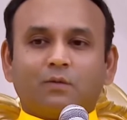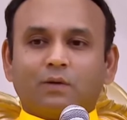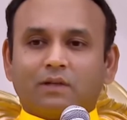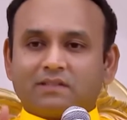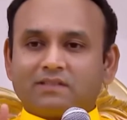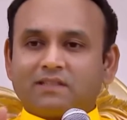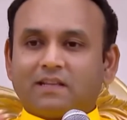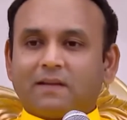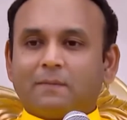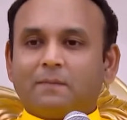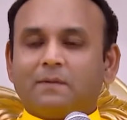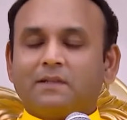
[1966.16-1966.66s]
who
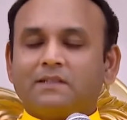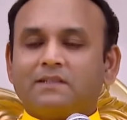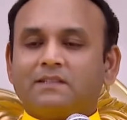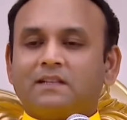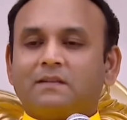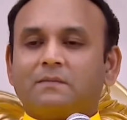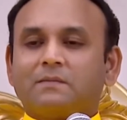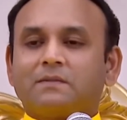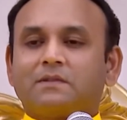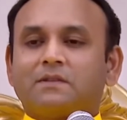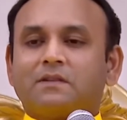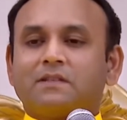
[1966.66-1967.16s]
established
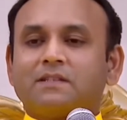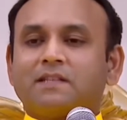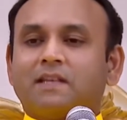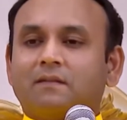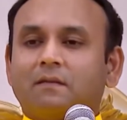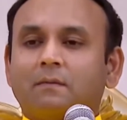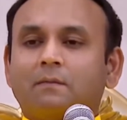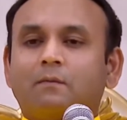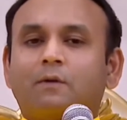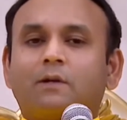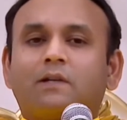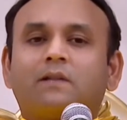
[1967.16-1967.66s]
themselves,
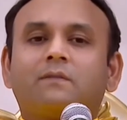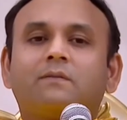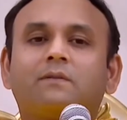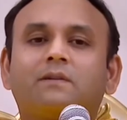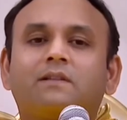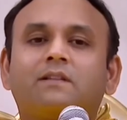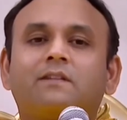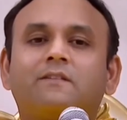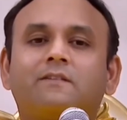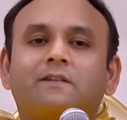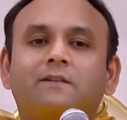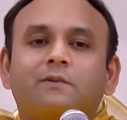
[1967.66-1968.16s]
gave up
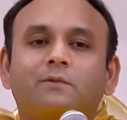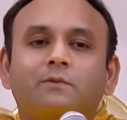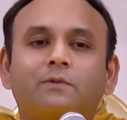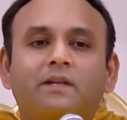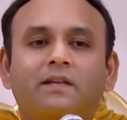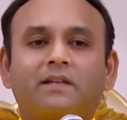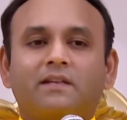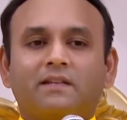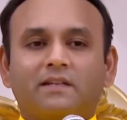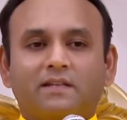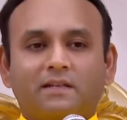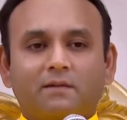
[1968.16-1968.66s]
whatever they were
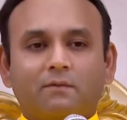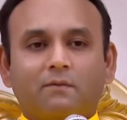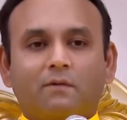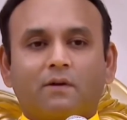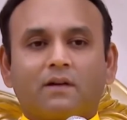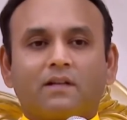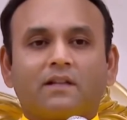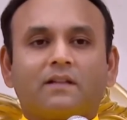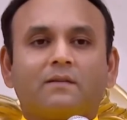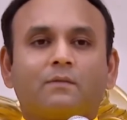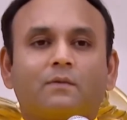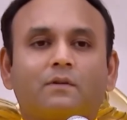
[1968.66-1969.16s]
doing and did
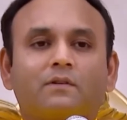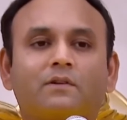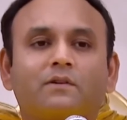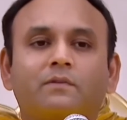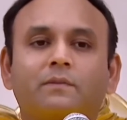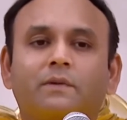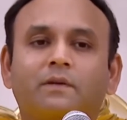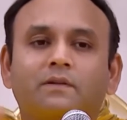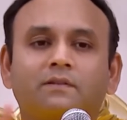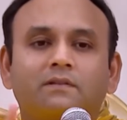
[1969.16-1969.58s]
what they wanted to do,